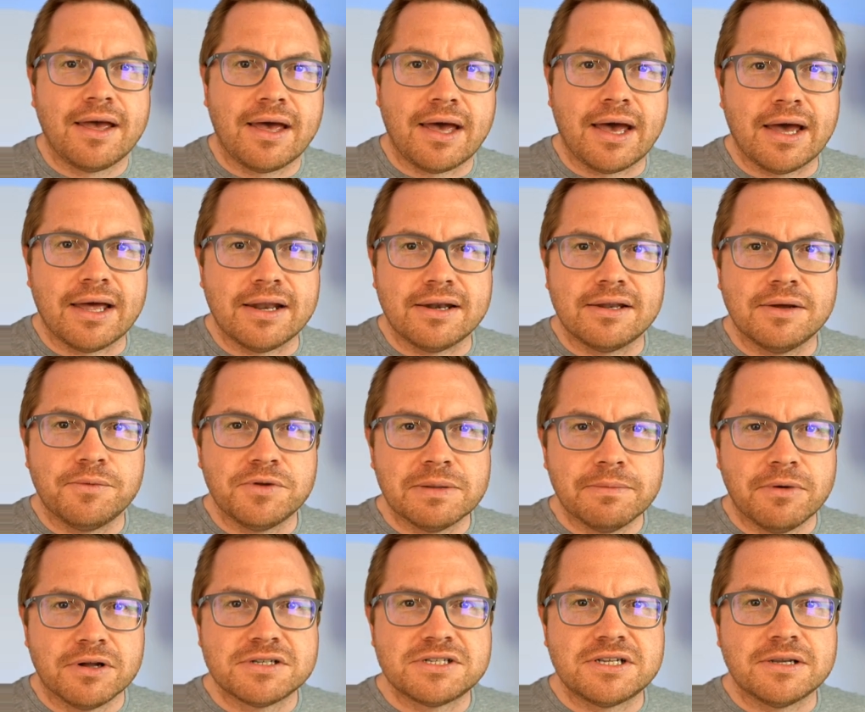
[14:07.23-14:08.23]
And with
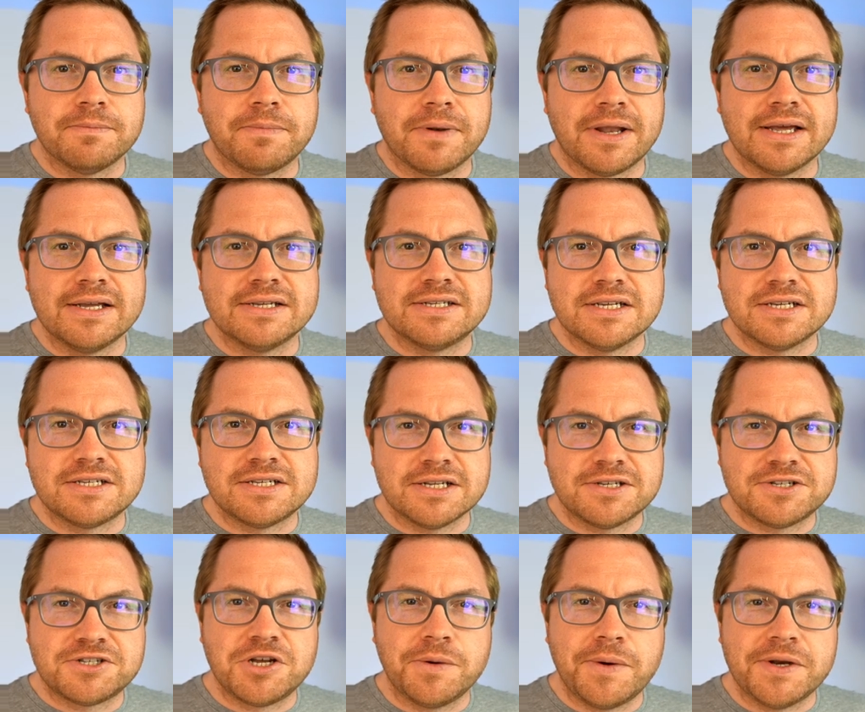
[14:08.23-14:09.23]
the mods in place, it
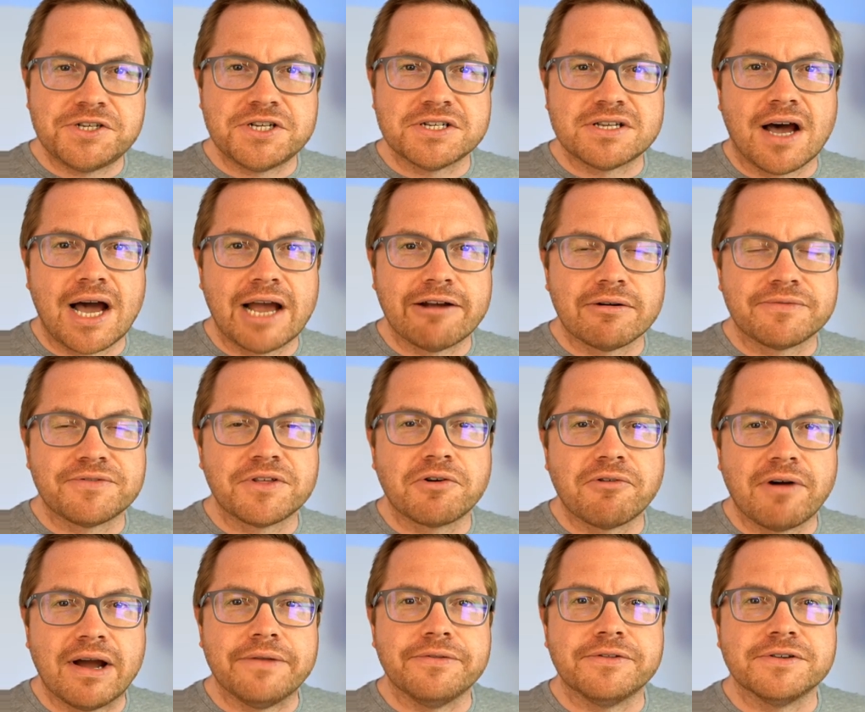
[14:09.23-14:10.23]
sits 2 inches higher off the
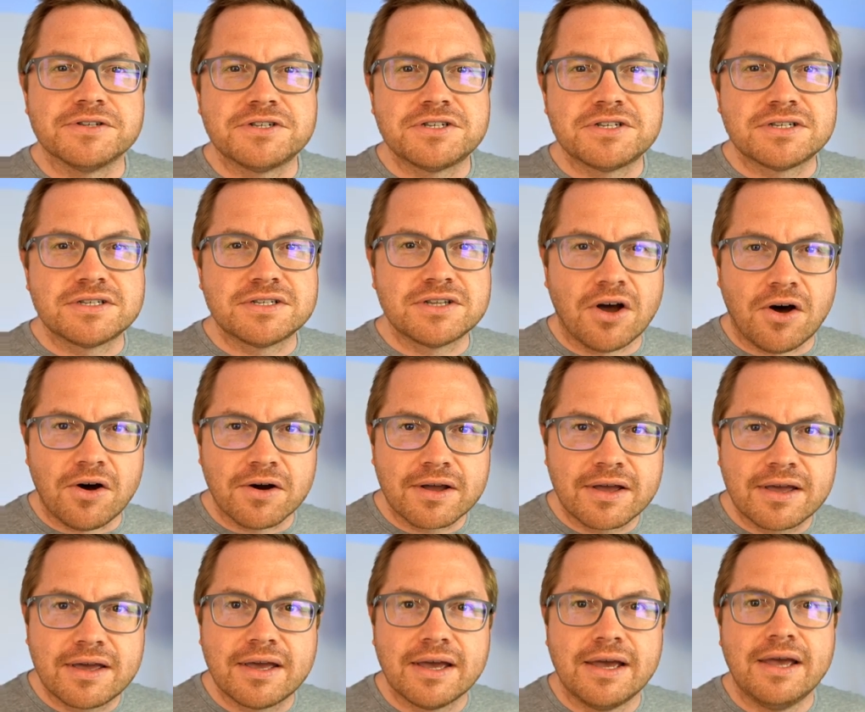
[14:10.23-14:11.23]
ground than
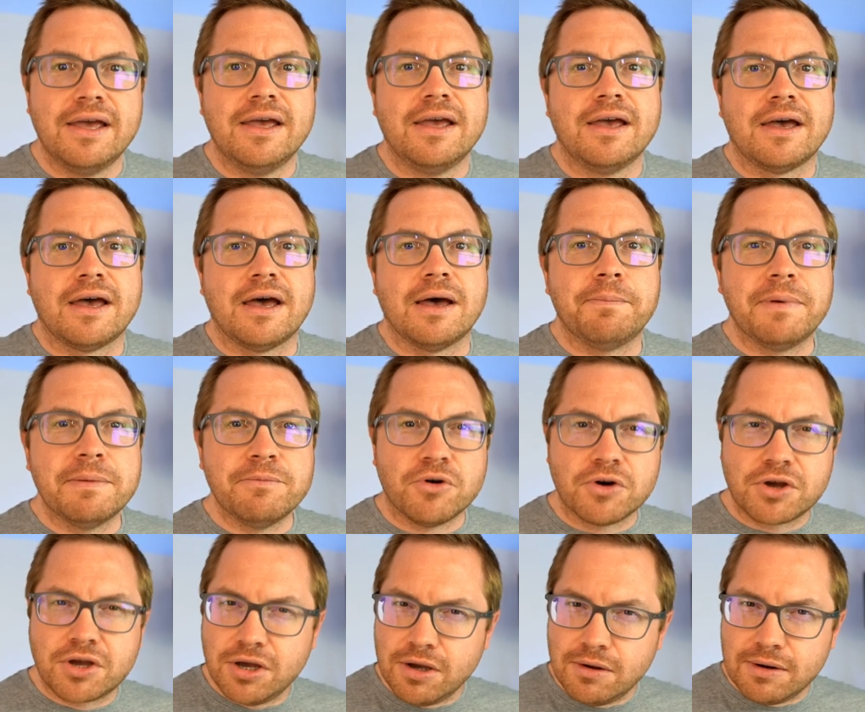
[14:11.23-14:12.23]
stock. A bit
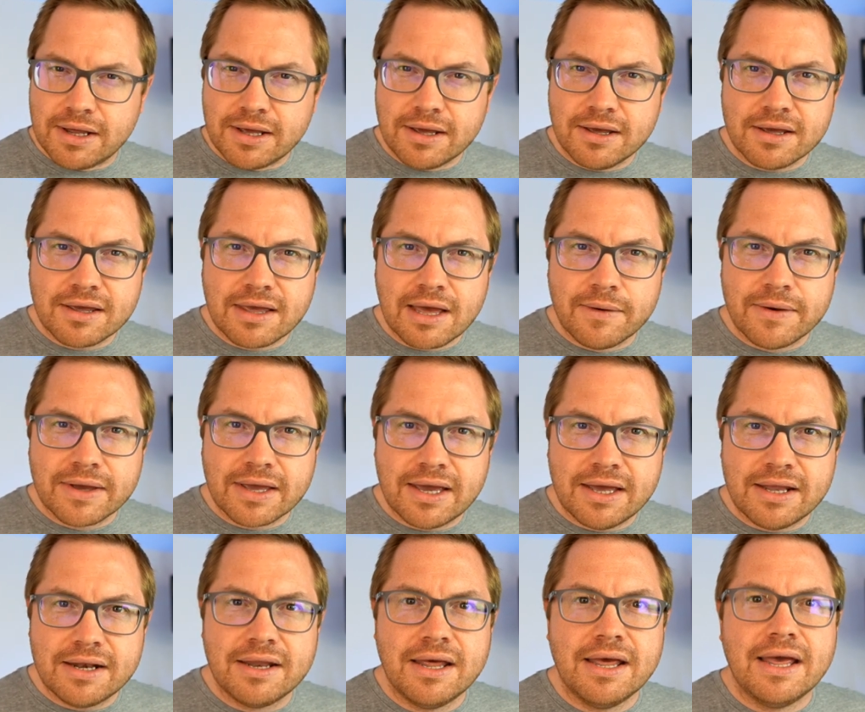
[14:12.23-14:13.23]
more cooling going
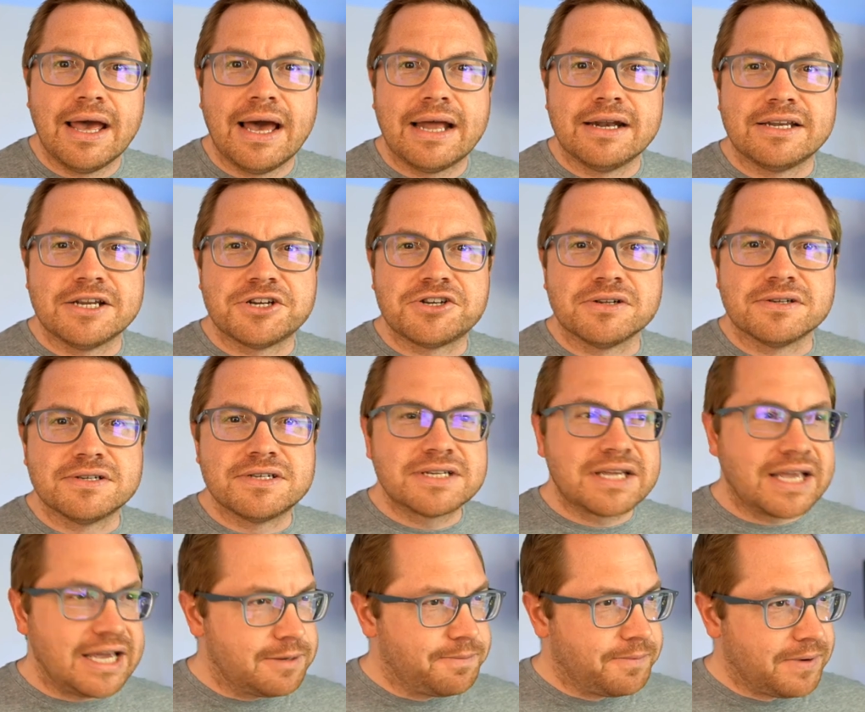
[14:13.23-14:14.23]
in, and additional
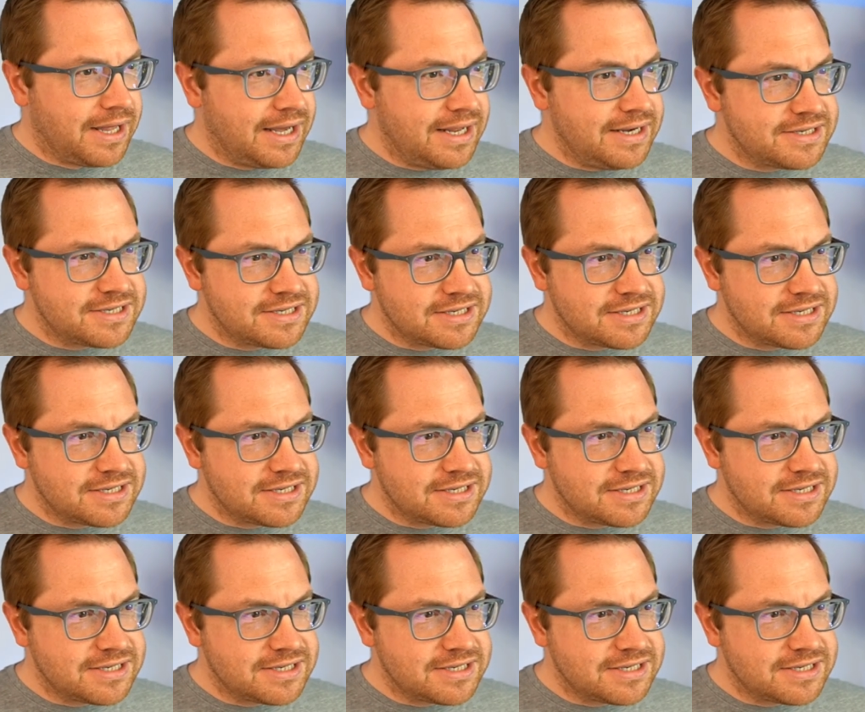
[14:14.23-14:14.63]
skid plates.